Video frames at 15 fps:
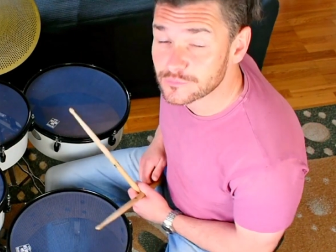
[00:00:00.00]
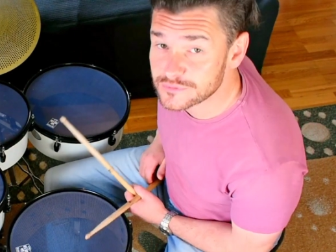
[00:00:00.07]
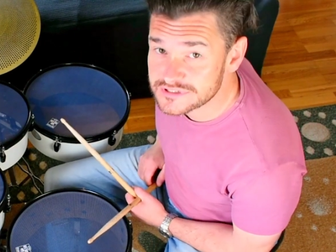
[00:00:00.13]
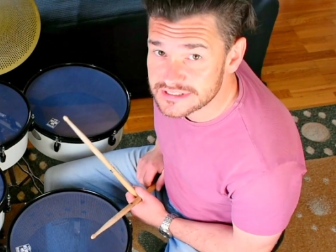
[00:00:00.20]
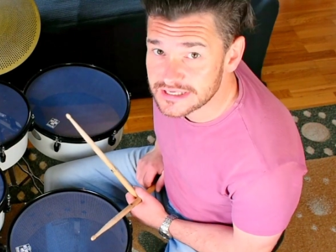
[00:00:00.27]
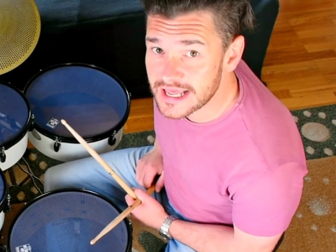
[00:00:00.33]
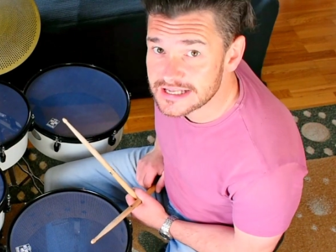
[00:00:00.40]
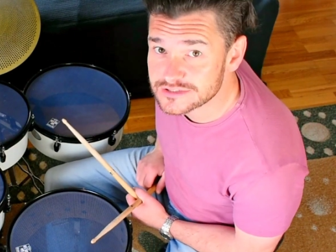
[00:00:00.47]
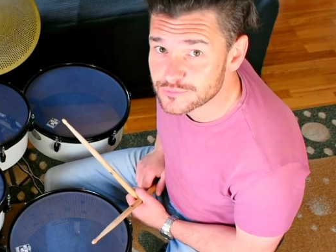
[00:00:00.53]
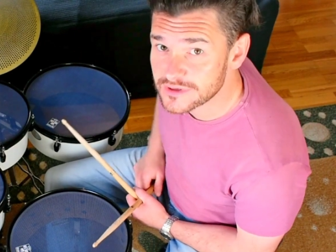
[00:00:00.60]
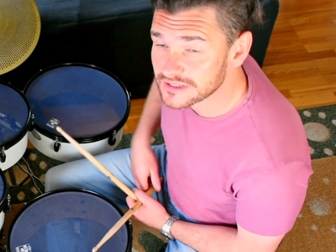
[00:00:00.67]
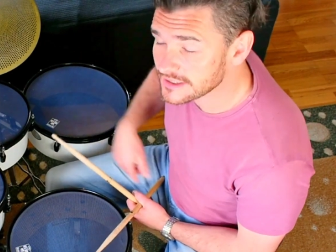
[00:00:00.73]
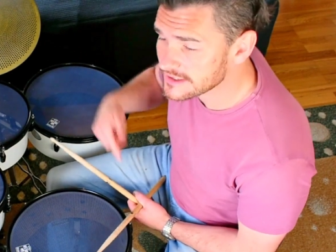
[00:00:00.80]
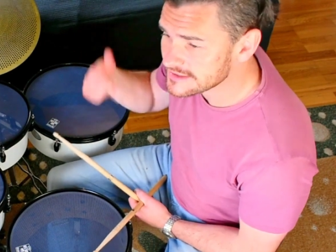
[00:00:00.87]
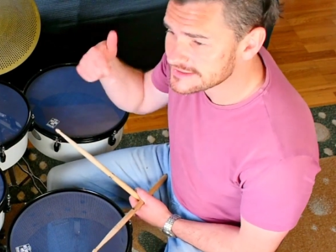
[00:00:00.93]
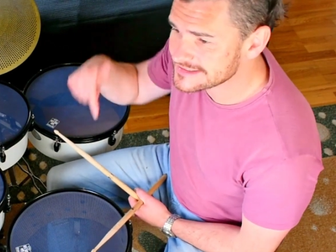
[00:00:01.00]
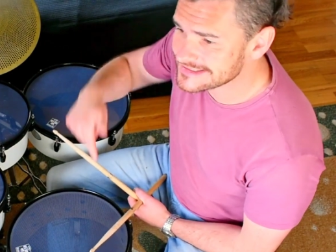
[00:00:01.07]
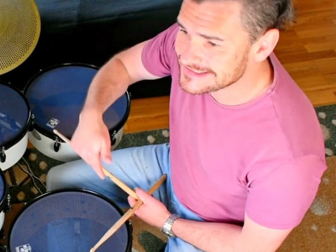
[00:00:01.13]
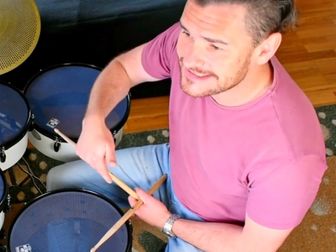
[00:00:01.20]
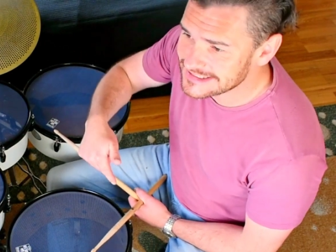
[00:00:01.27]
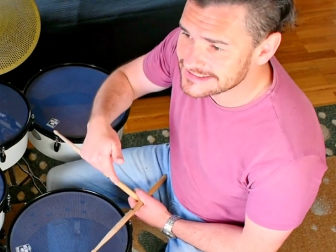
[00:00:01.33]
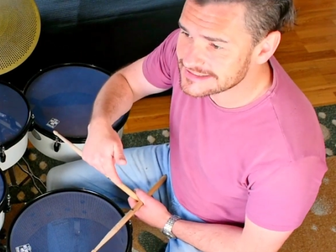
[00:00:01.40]
we did last week,
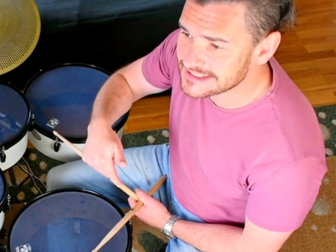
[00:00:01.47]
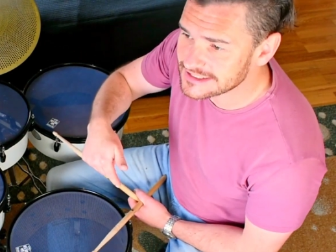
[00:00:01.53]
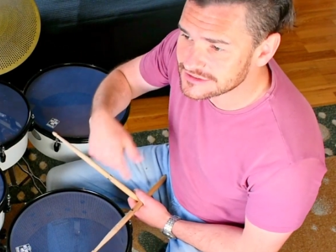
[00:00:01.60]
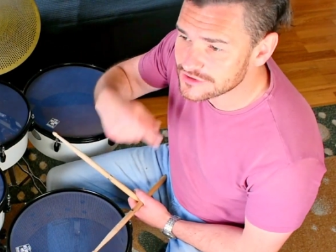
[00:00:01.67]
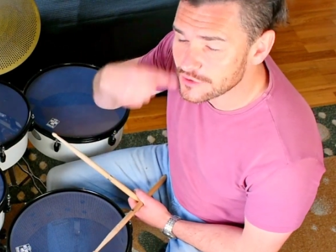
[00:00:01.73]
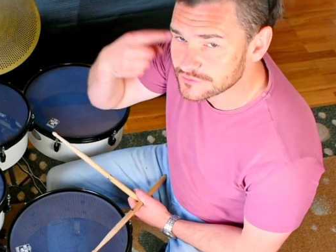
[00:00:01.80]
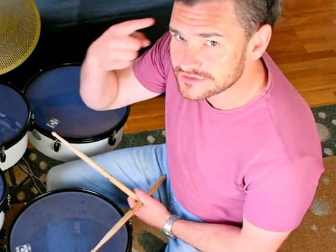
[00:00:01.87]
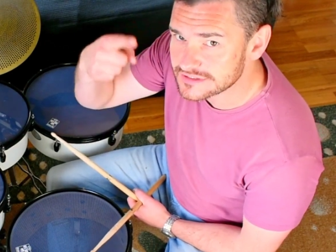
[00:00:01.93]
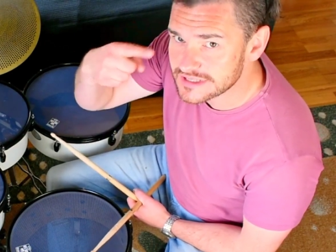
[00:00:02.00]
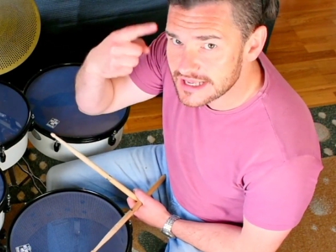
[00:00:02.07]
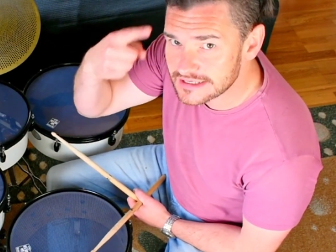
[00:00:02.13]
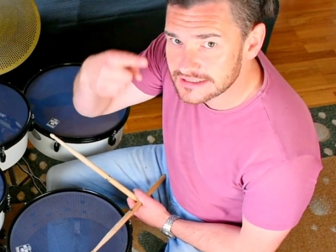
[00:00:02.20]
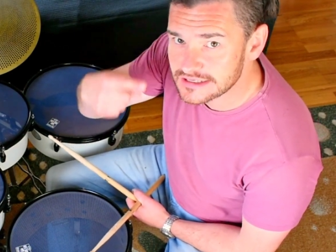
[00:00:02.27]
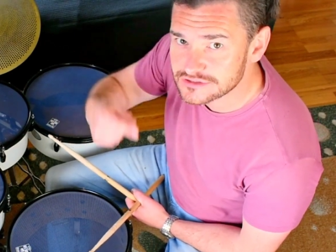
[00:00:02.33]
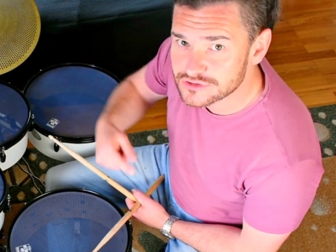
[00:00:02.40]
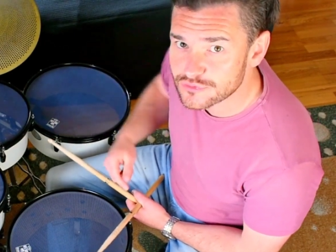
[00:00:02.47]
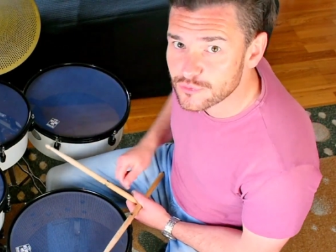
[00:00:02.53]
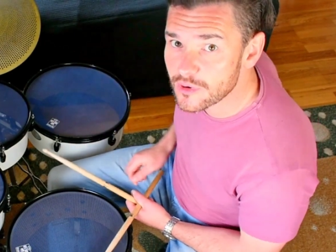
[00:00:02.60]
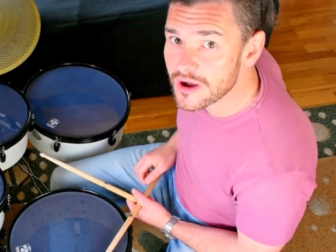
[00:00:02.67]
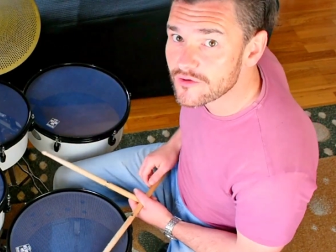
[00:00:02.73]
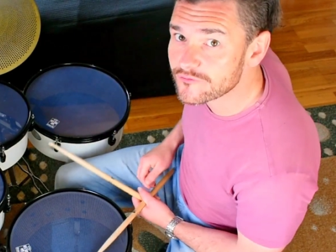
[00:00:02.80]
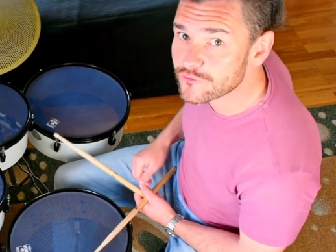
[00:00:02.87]
16 notes. Get it into
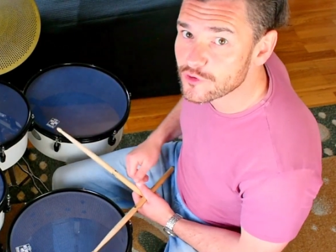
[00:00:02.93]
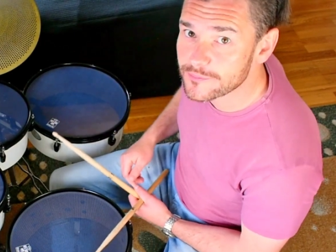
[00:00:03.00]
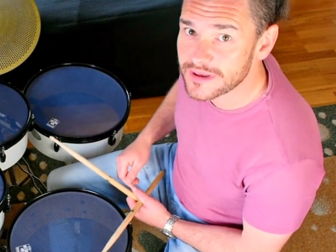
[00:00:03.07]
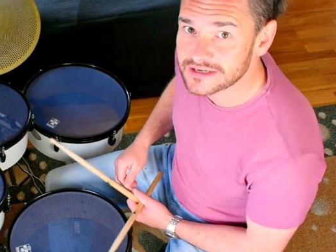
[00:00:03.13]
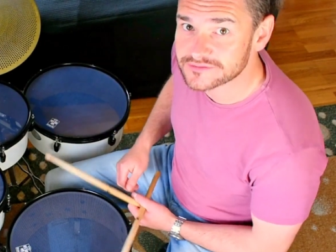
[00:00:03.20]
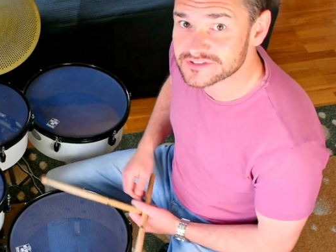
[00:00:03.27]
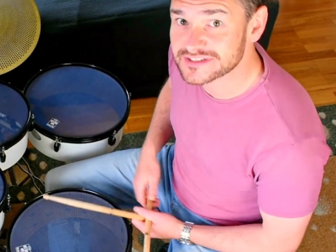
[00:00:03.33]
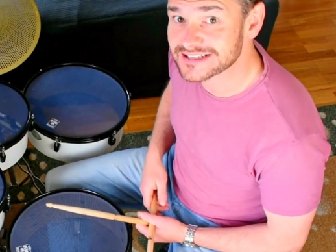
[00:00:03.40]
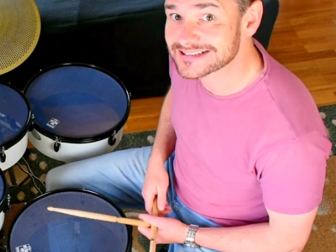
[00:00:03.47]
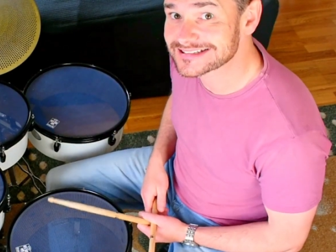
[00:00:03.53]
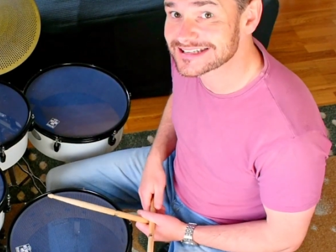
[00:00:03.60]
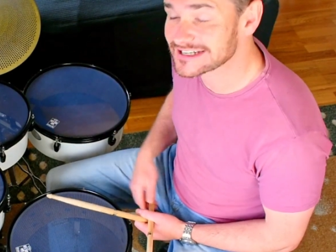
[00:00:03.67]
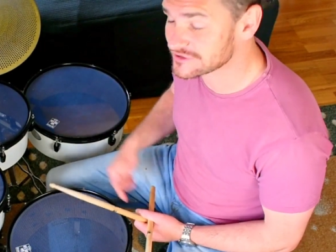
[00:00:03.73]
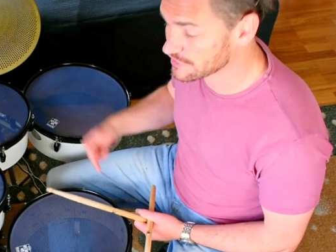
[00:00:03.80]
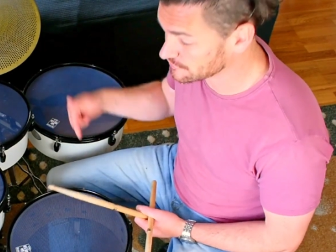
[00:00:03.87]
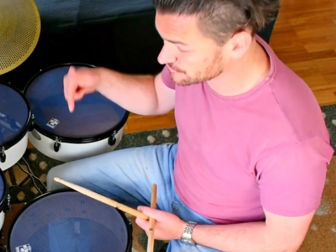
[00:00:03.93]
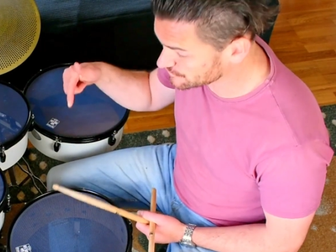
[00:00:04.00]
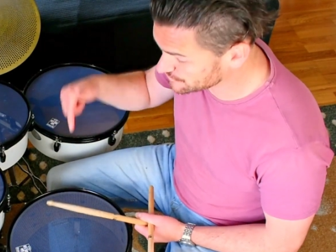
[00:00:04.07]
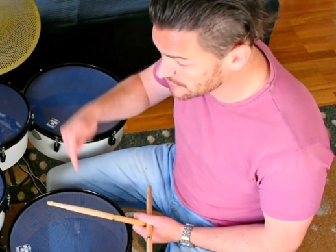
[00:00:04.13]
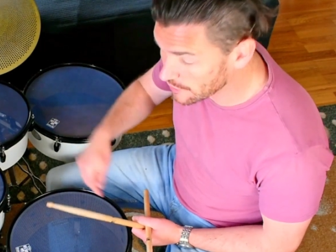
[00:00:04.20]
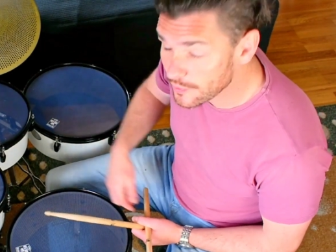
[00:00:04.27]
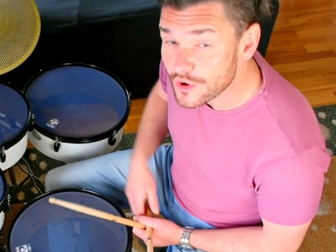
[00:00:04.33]
a format of 16 notes.
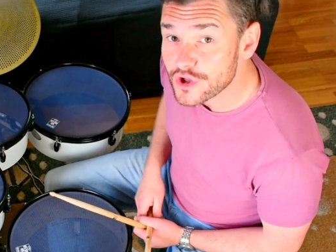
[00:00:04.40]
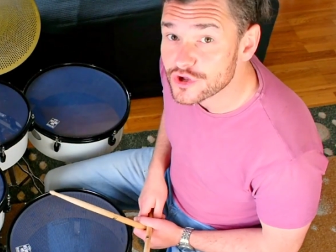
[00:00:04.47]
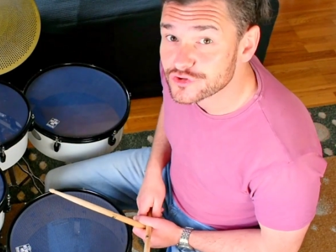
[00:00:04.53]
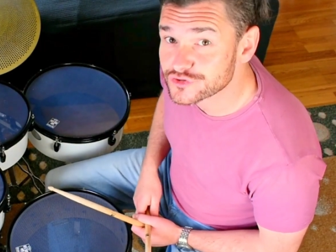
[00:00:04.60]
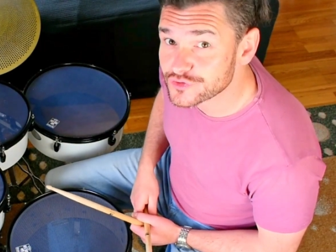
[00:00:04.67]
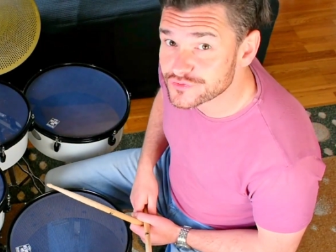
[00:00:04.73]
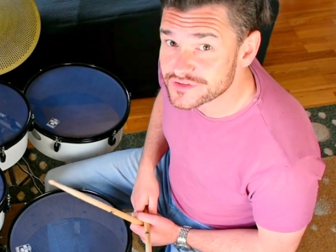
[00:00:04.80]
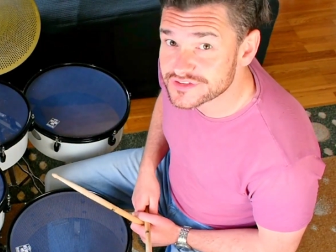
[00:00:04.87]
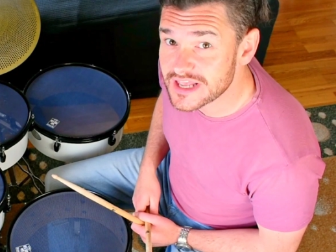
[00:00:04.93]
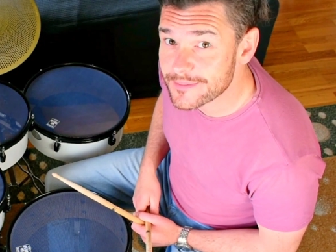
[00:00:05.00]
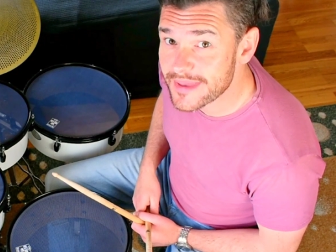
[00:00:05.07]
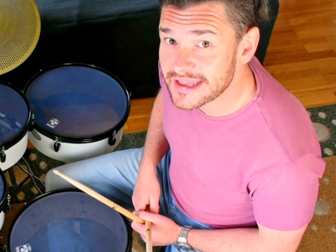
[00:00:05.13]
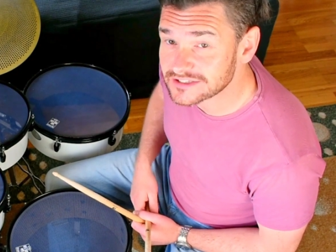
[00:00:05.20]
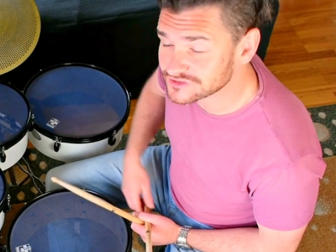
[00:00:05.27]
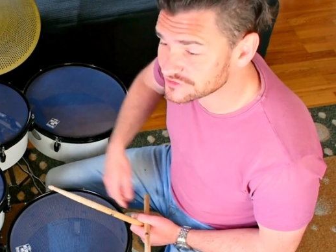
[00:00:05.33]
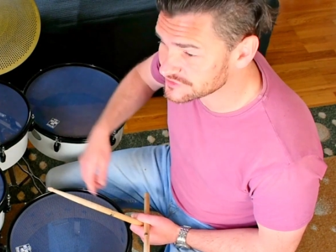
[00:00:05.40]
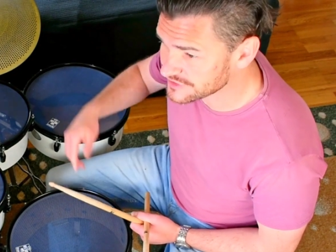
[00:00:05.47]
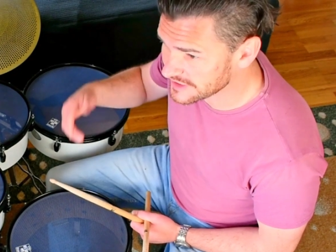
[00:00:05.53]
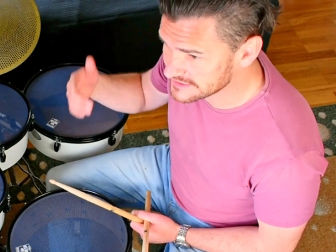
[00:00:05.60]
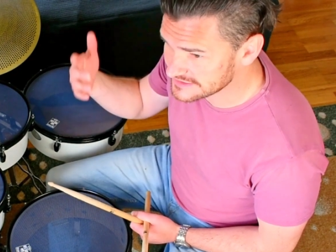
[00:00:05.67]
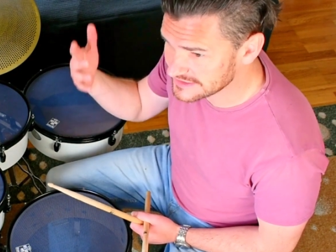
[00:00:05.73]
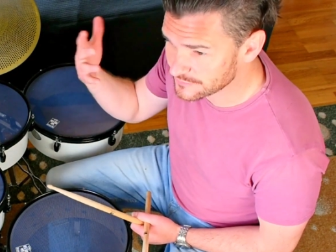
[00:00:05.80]
So do the same
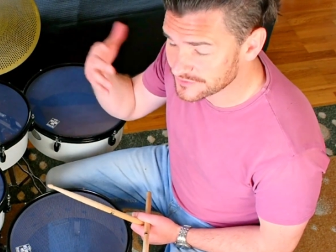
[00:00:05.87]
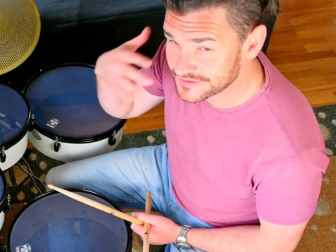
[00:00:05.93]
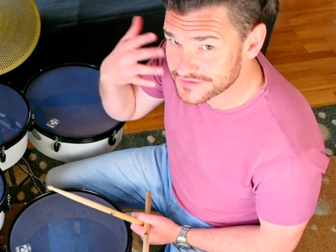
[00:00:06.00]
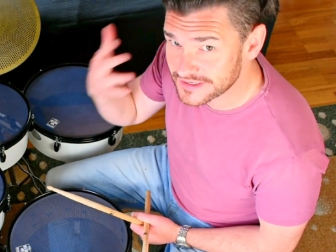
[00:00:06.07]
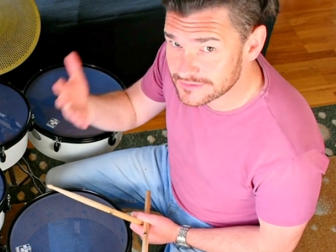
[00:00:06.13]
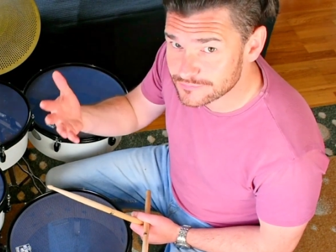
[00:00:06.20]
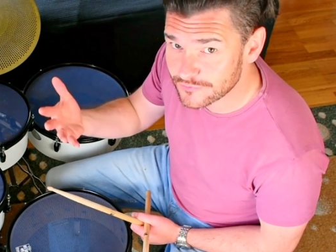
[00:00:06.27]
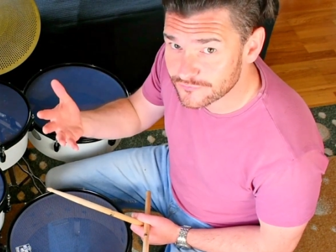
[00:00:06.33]
exercise that we did